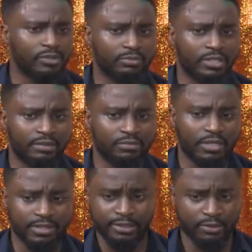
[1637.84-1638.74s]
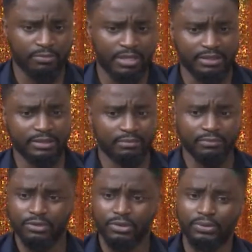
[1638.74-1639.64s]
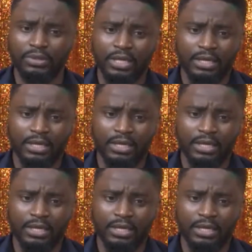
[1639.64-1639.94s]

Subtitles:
Sometimes I tell my team, you know,